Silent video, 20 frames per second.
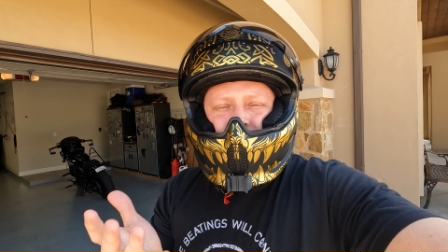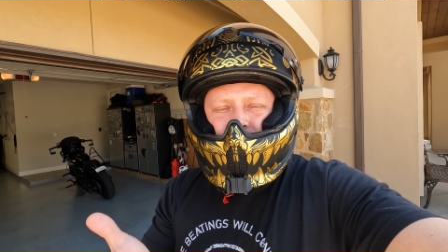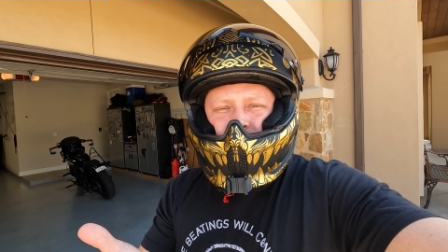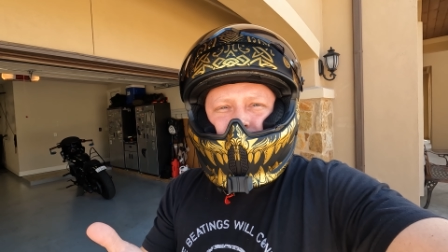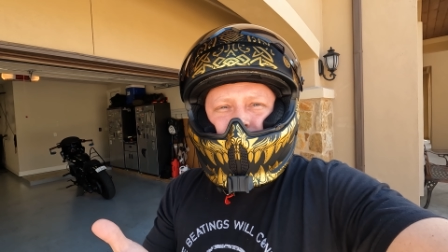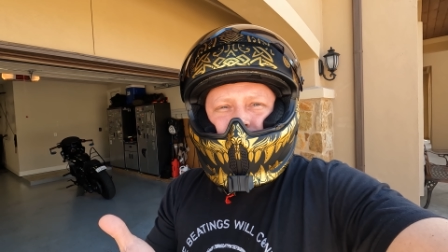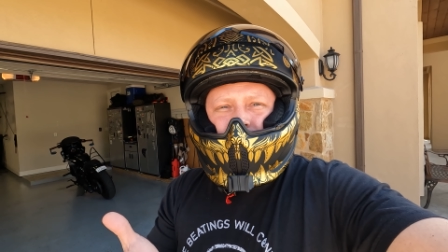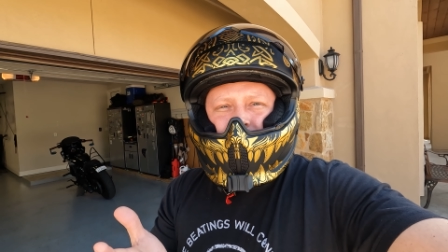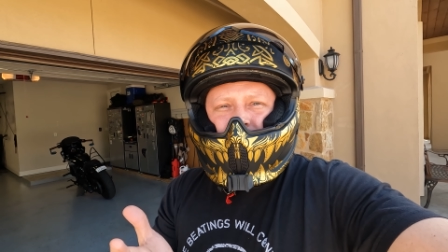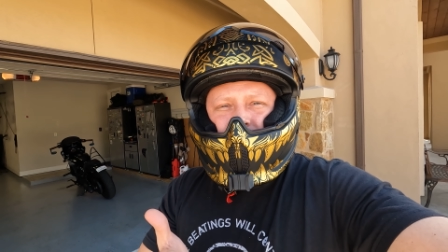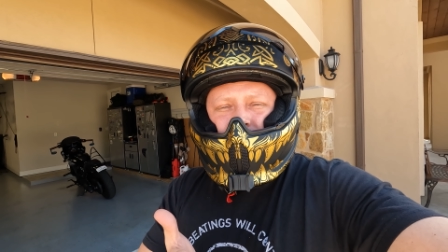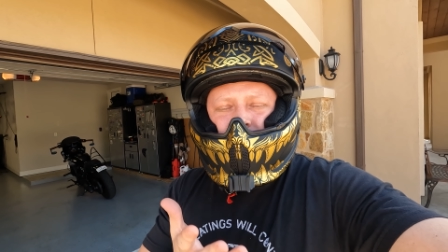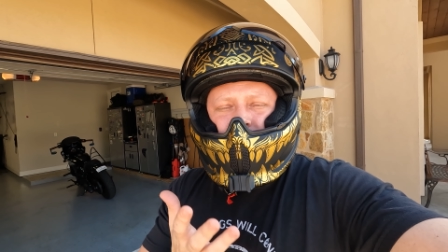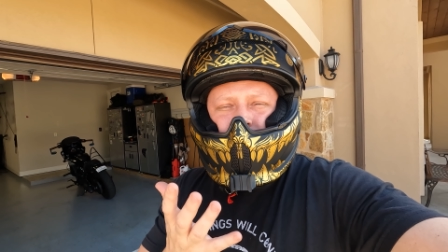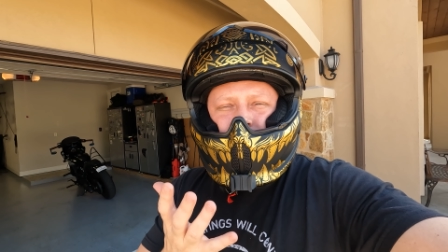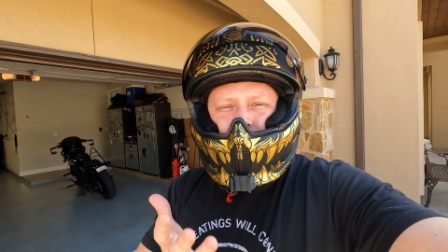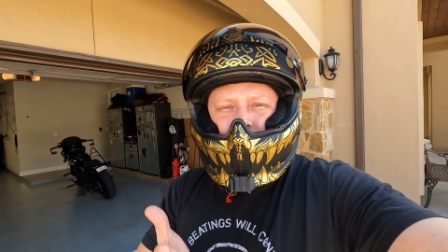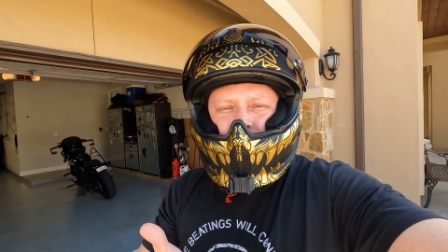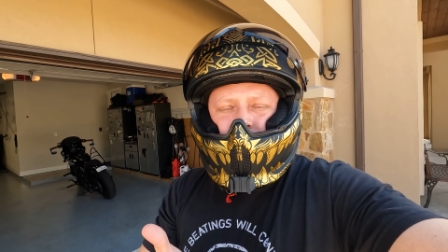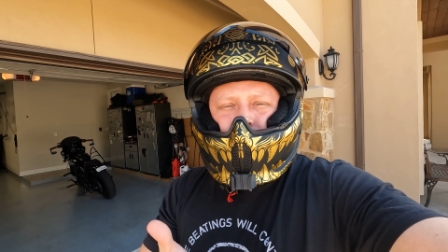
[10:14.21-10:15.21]
enough about
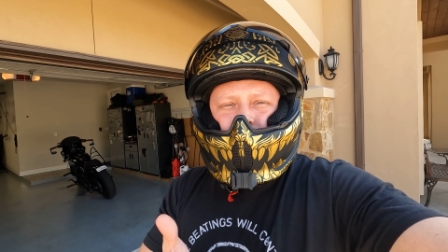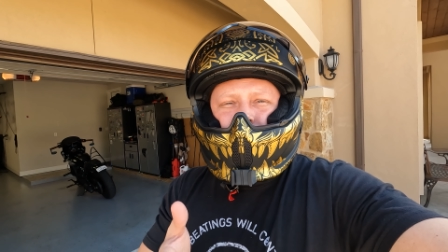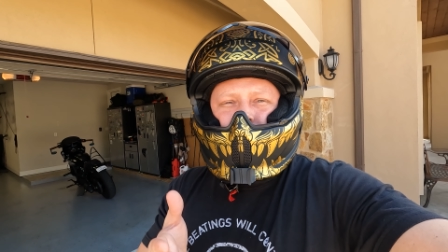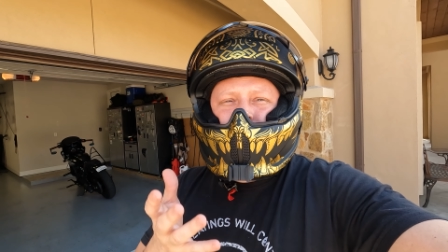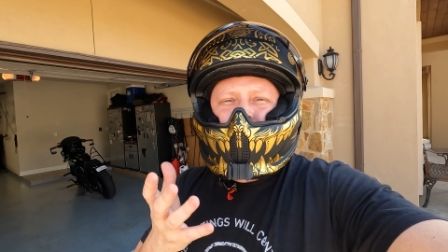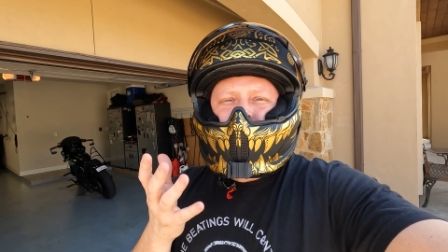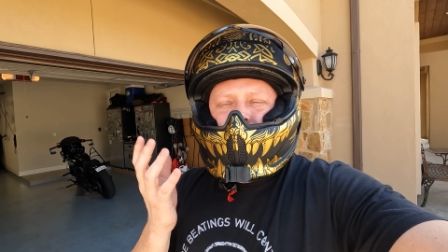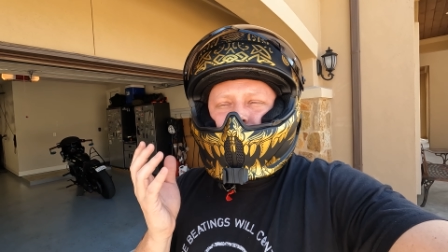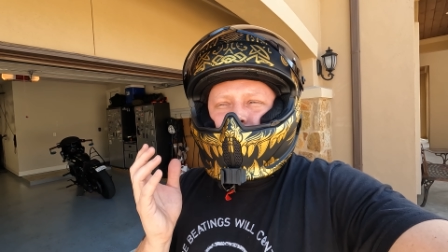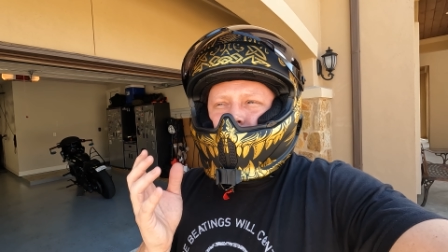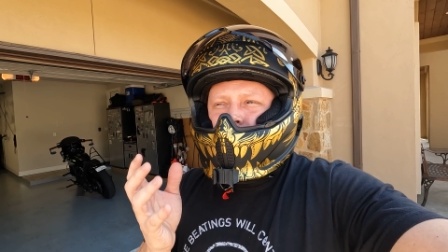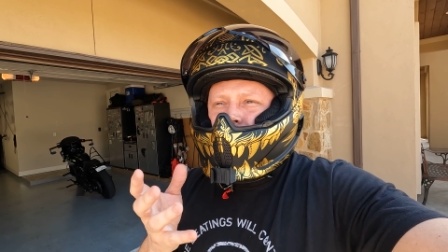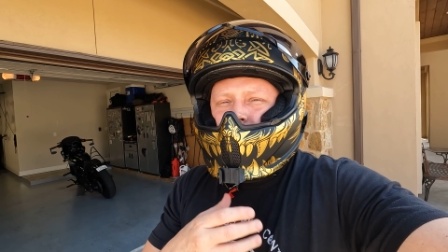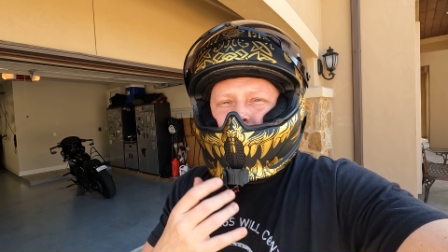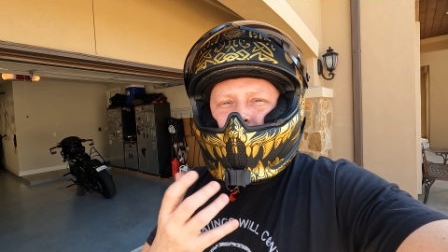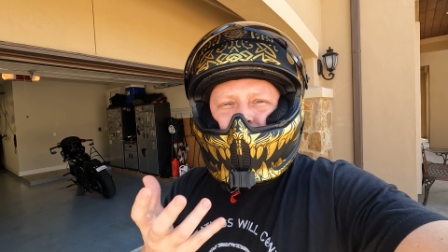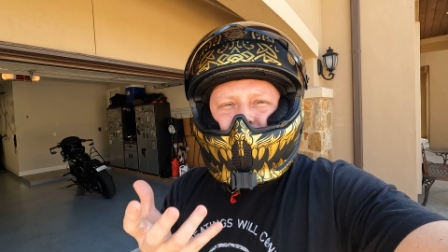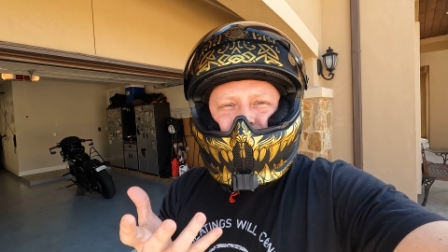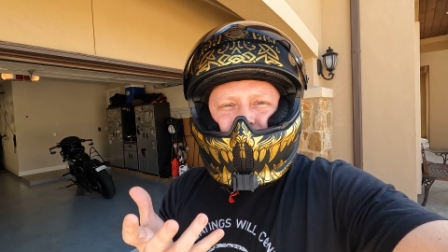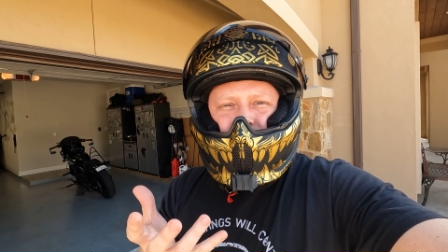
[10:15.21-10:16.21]
how good the
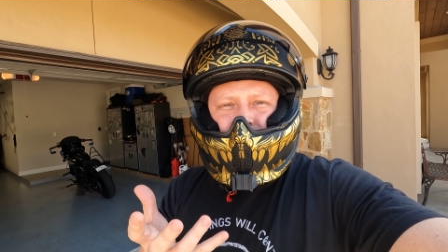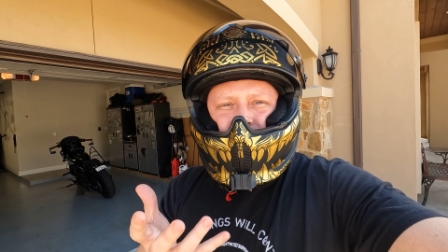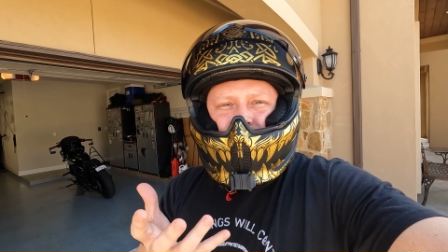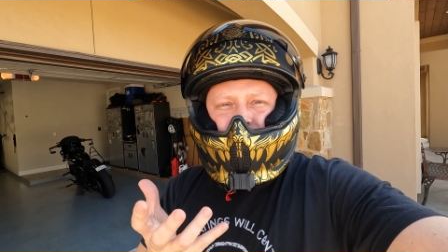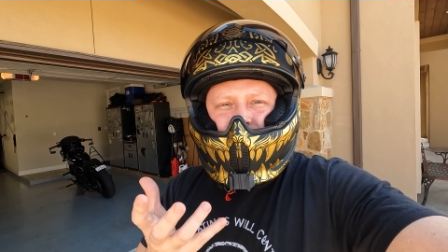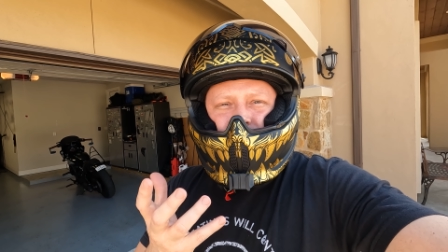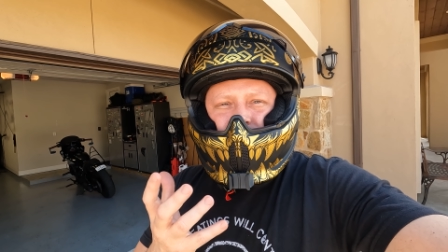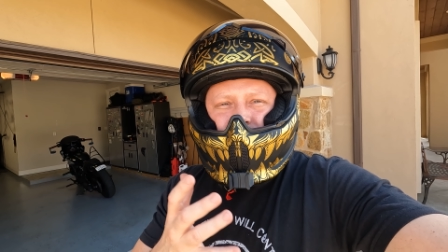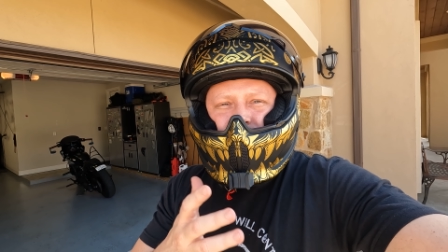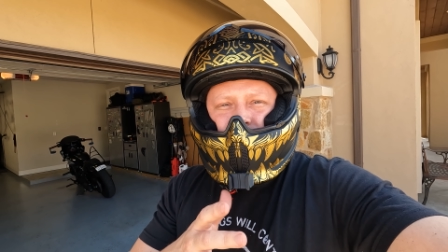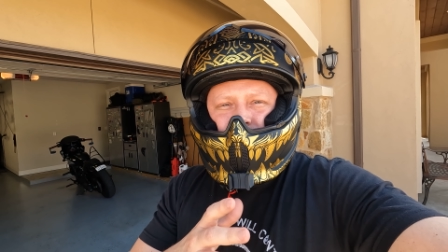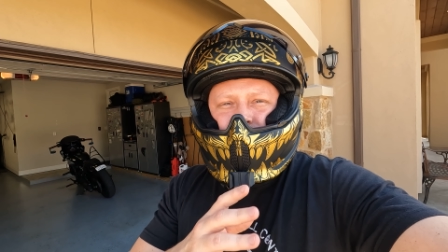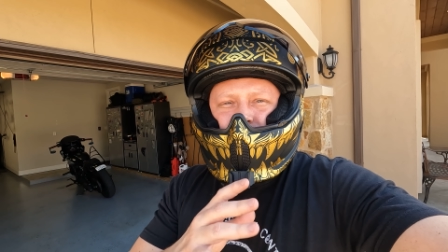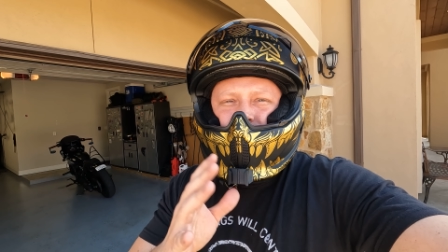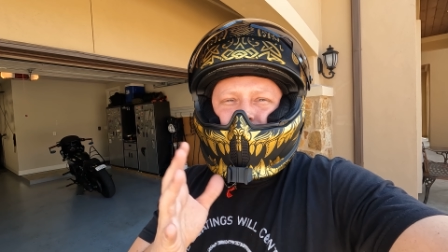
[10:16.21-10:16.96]
noise cancellation,